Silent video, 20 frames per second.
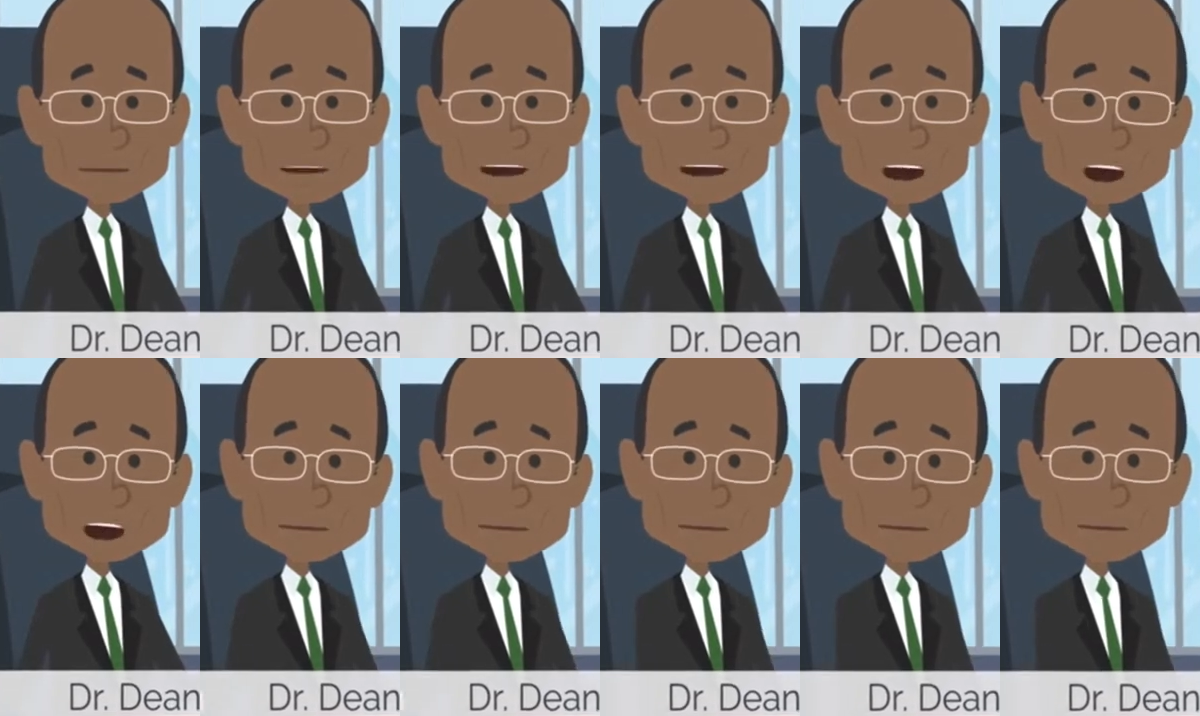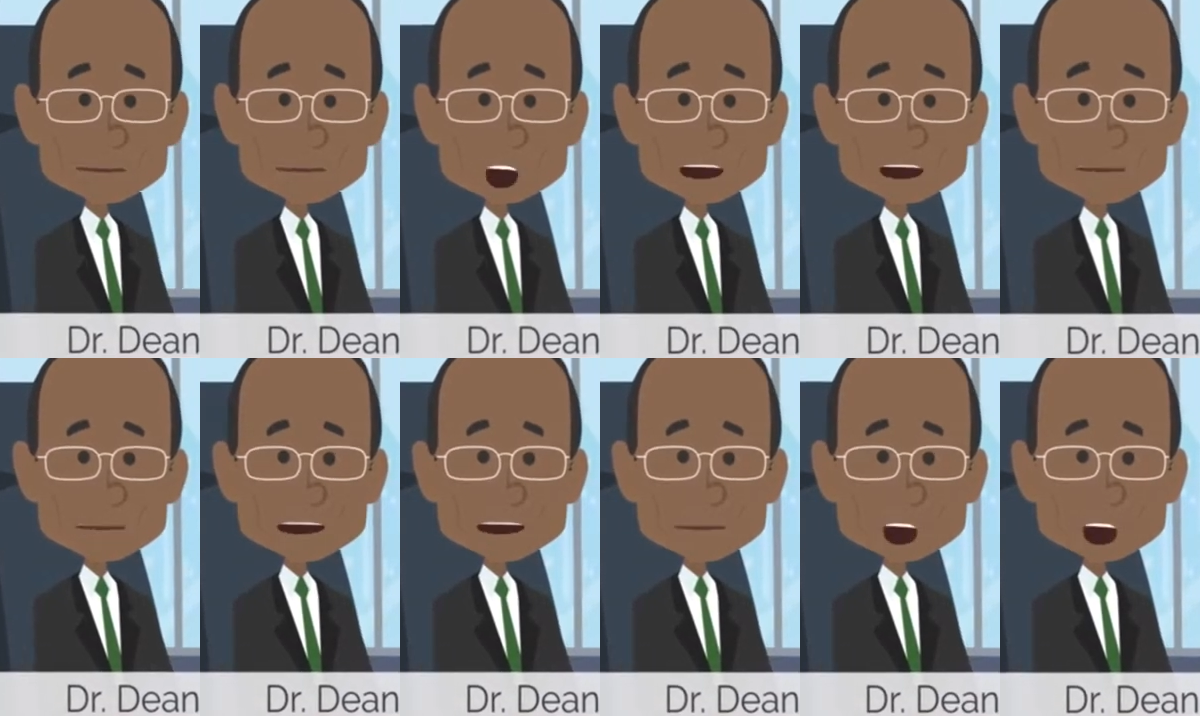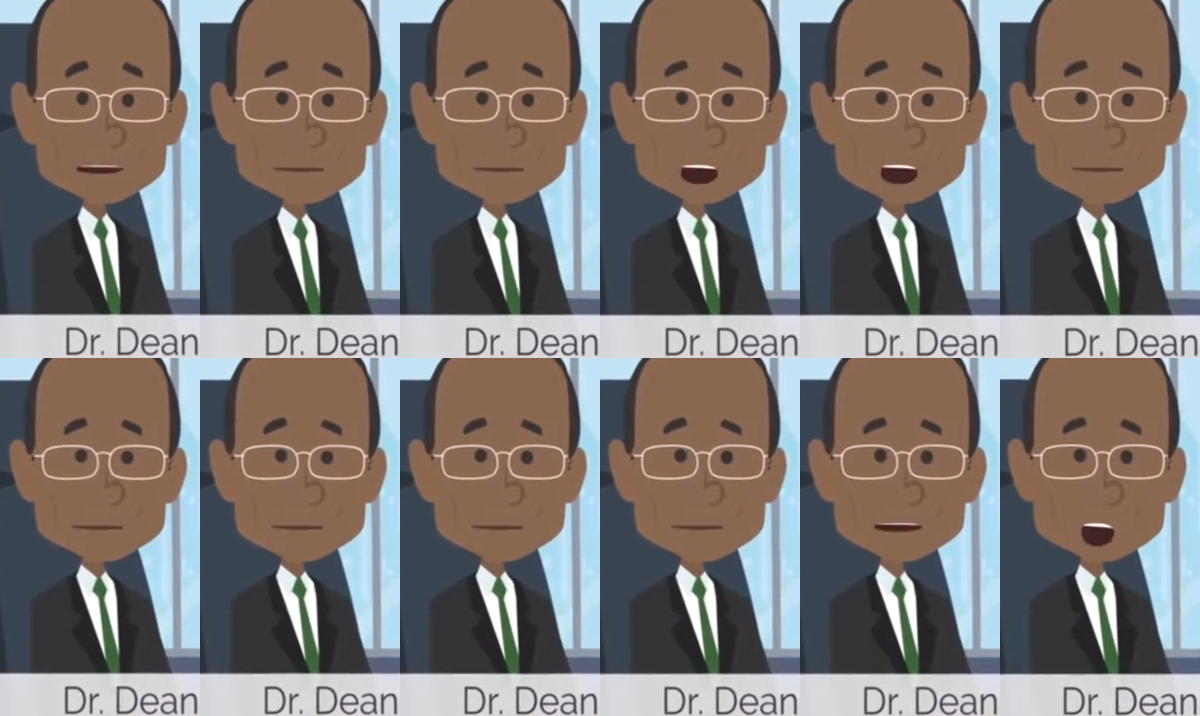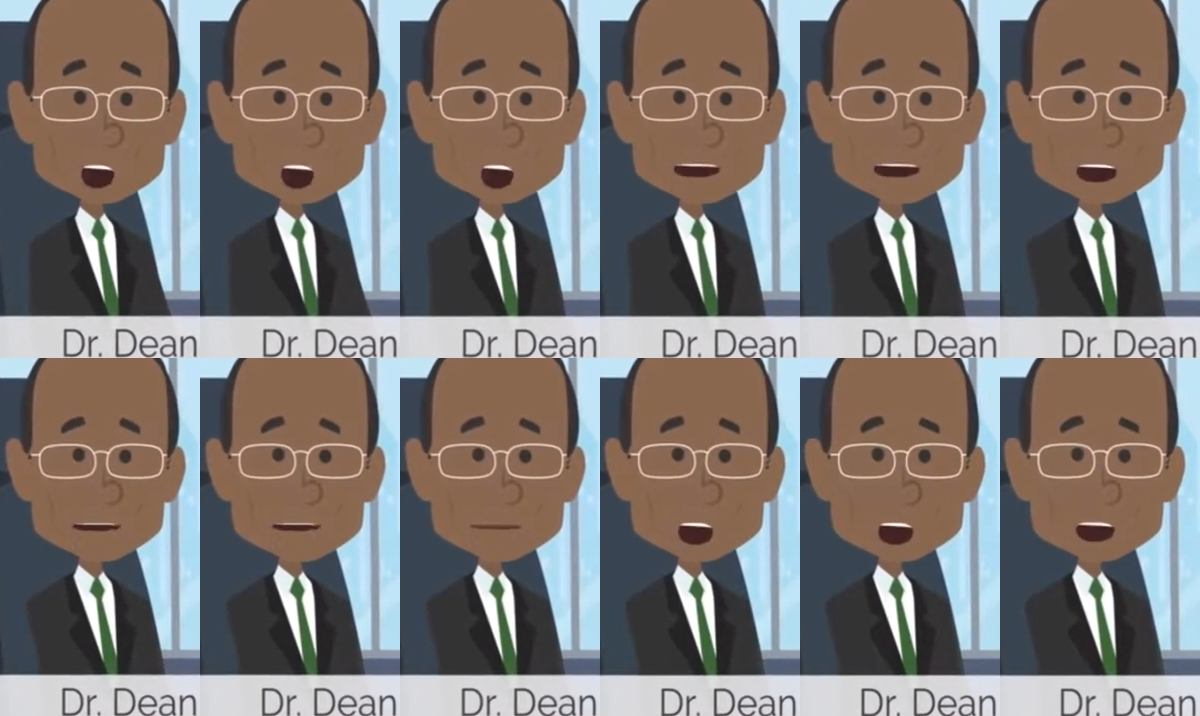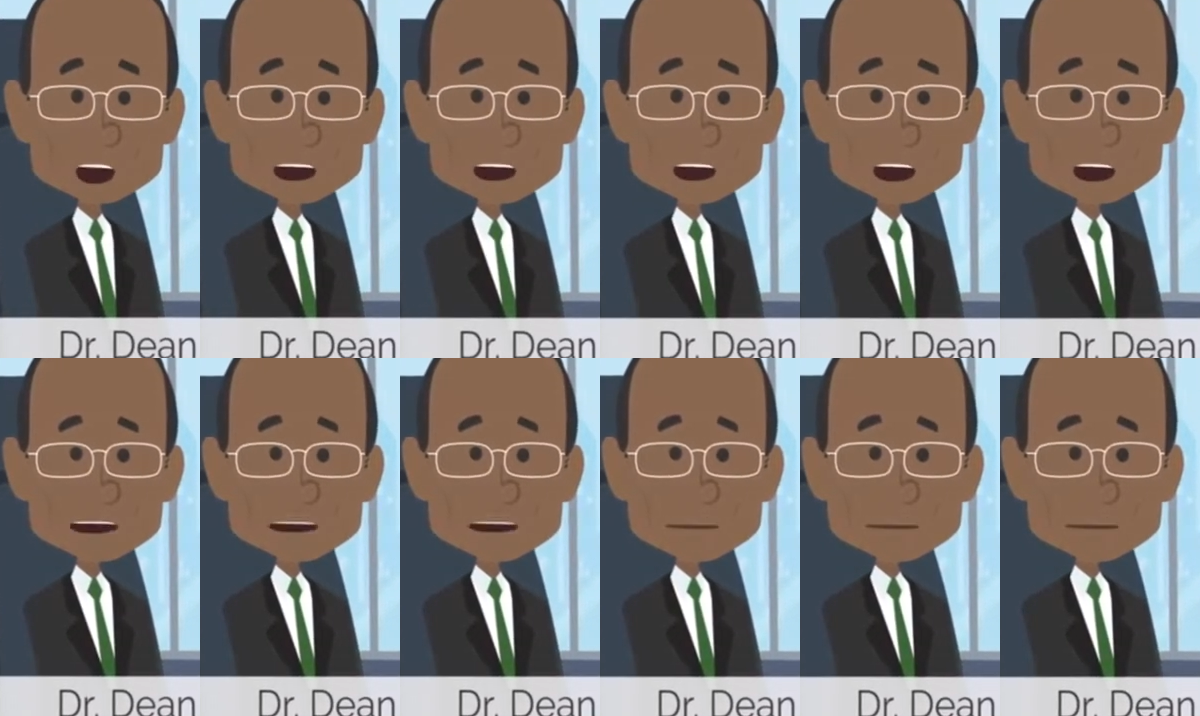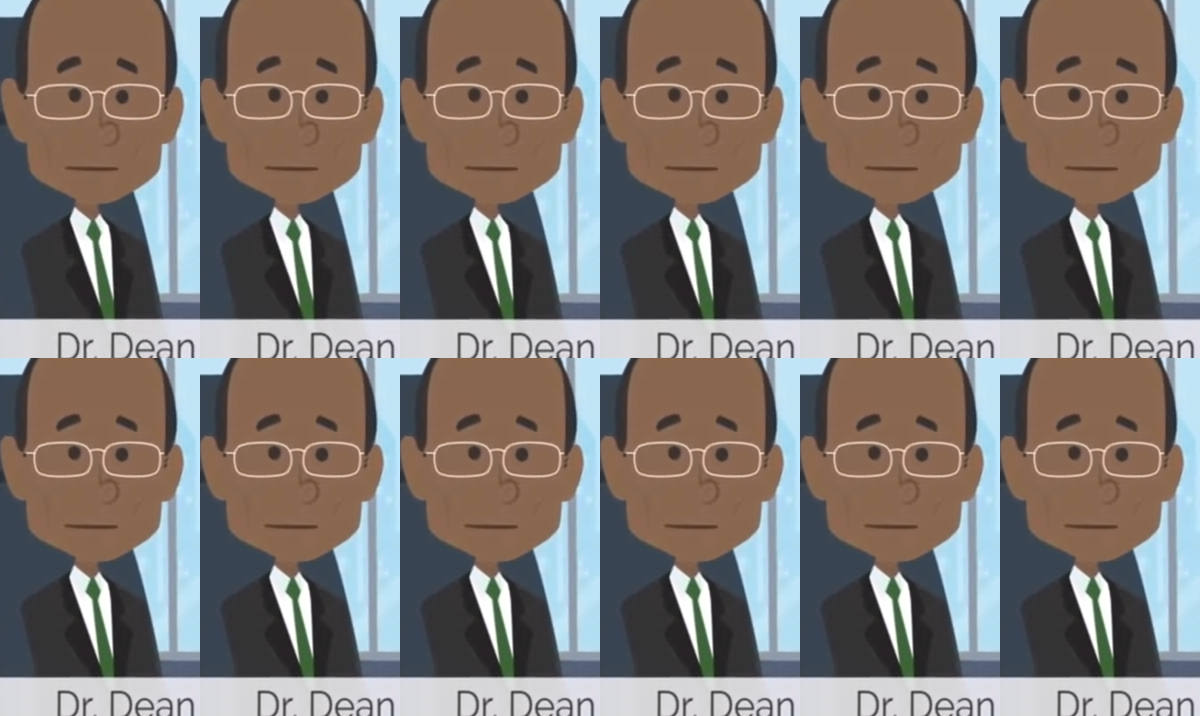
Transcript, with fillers: must be objective and unbiased.